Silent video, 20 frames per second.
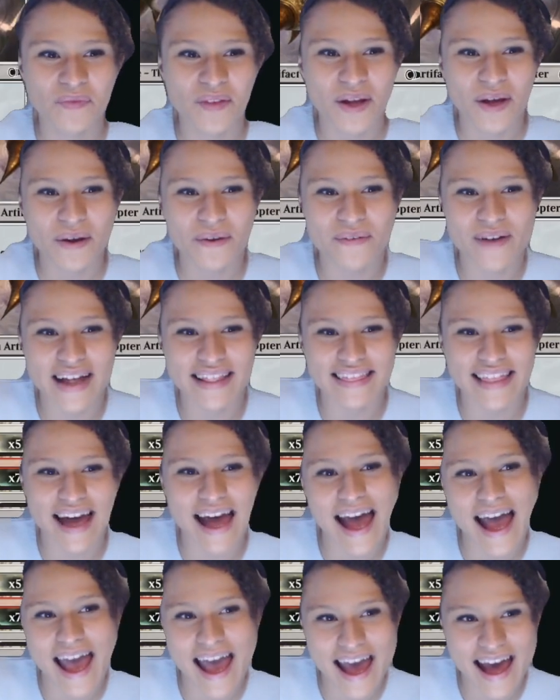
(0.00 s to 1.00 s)
What the
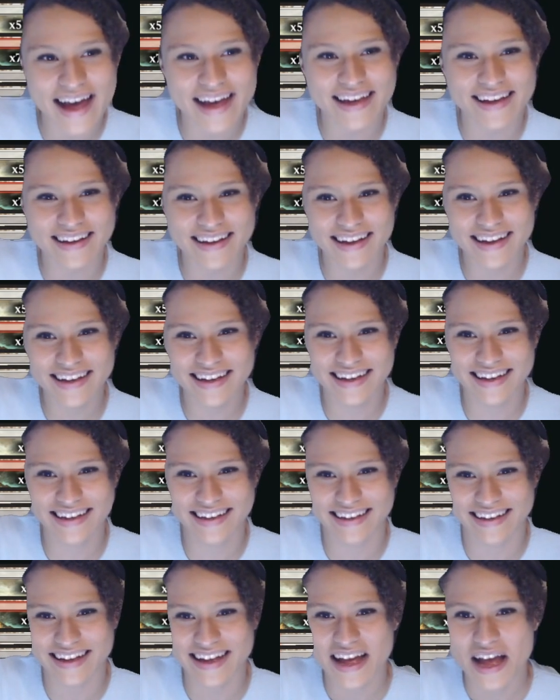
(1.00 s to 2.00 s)
heck?
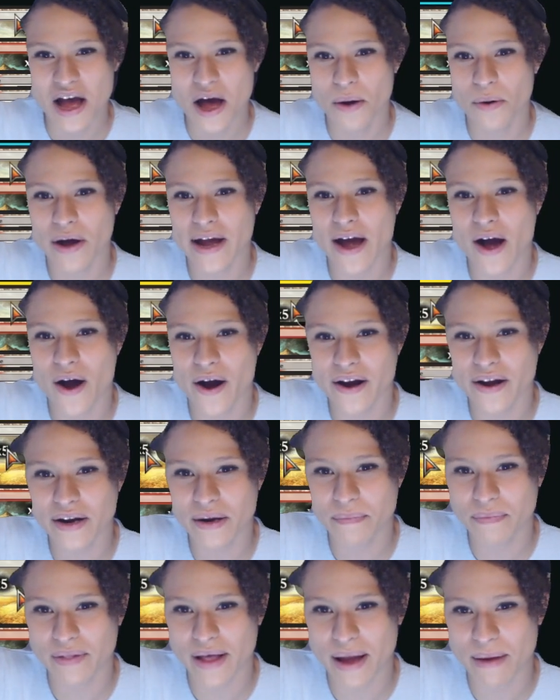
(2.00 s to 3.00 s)
We are going to
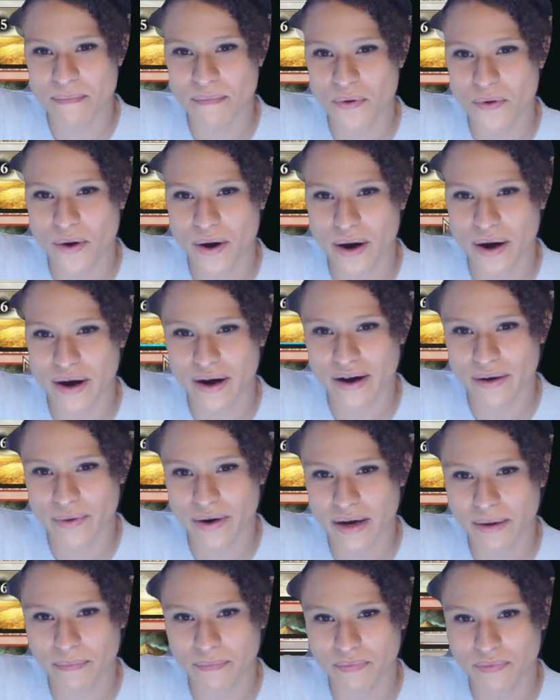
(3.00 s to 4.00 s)
play more, we're
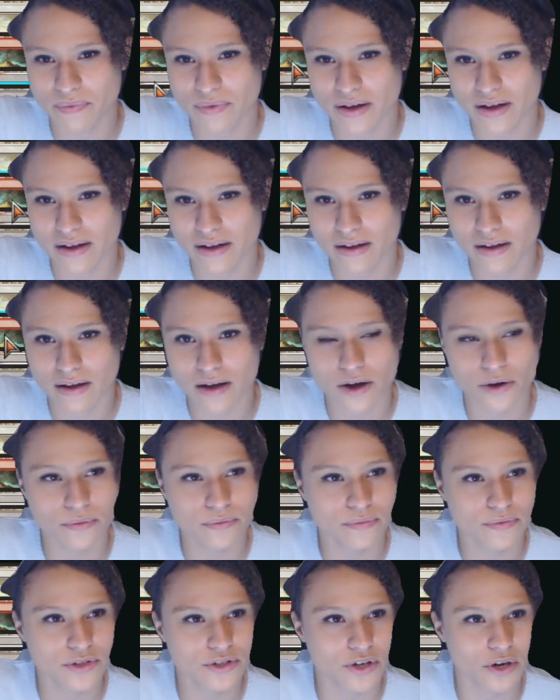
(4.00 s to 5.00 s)
going to, oh,
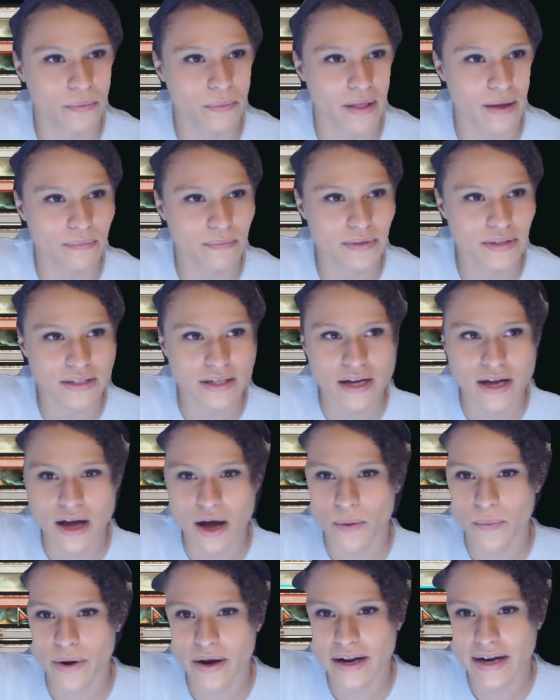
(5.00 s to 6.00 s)
sugar plums.
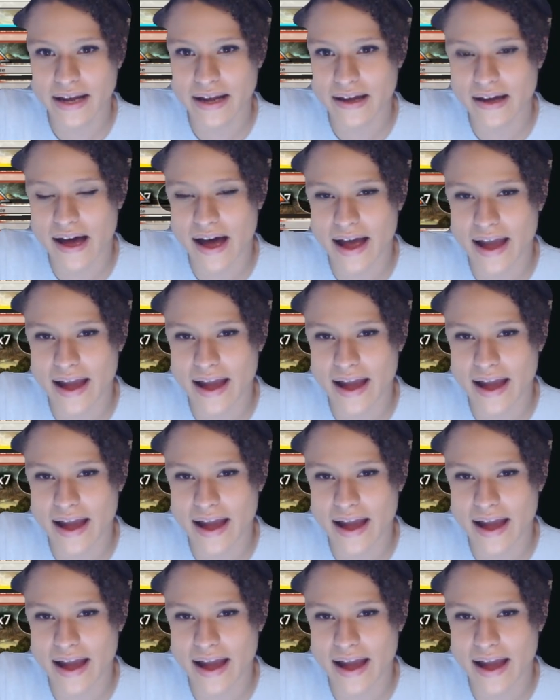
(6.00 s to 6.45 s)
We're going to cut